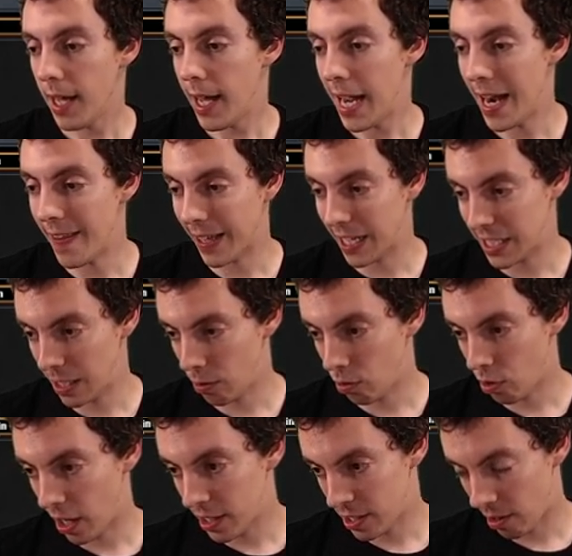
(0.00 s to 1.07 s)
Anything I see,
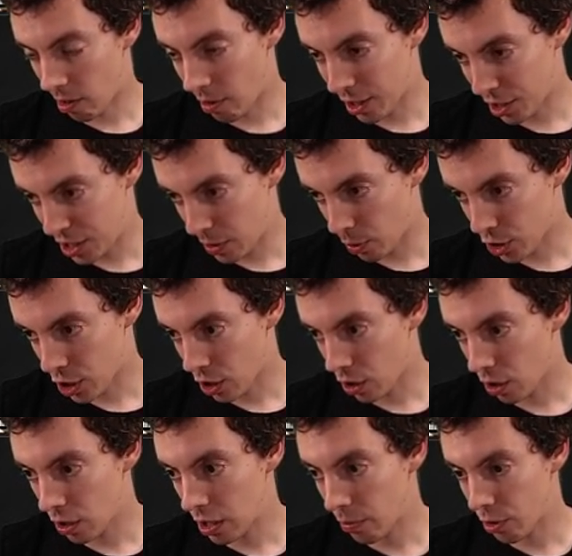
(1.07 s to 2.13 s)
I, I want to see
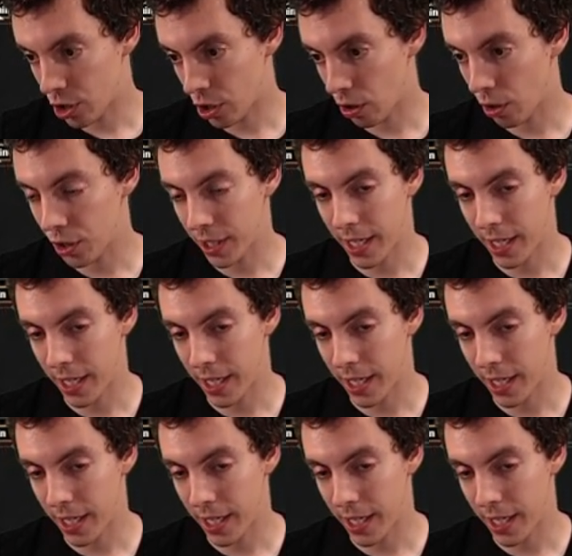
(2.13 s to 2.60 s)
return and return to